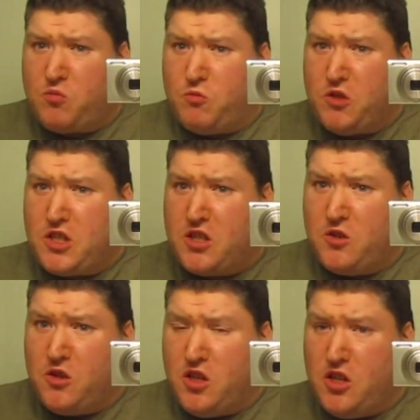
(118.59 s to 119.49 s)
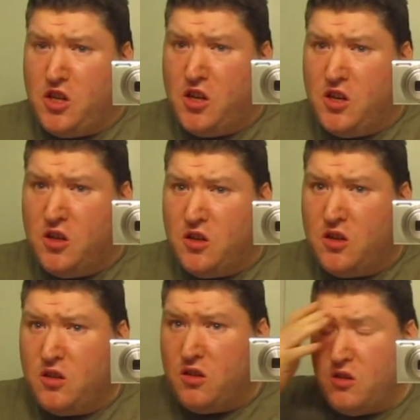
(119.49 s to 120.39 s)
recently
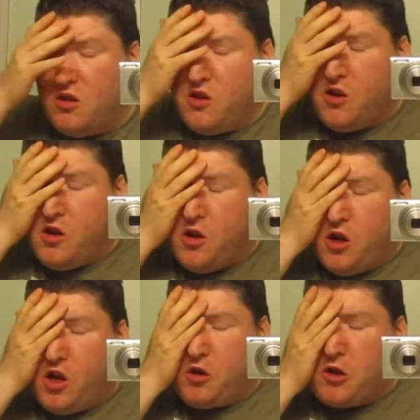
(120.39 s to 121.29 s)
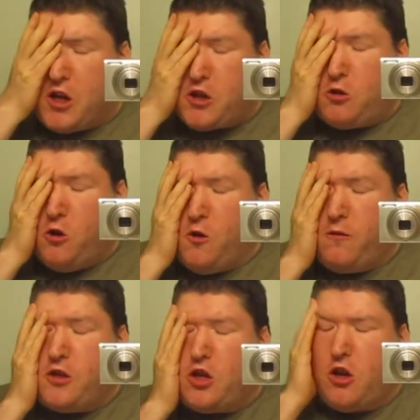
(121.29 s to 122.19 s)
got the
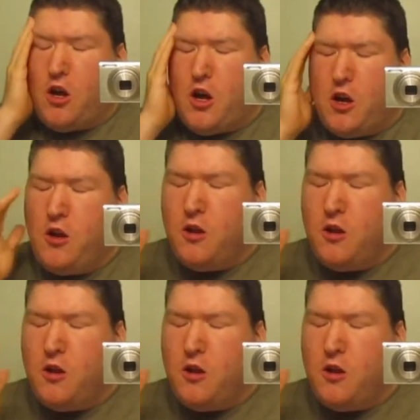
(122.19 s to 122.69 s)
COVID shot,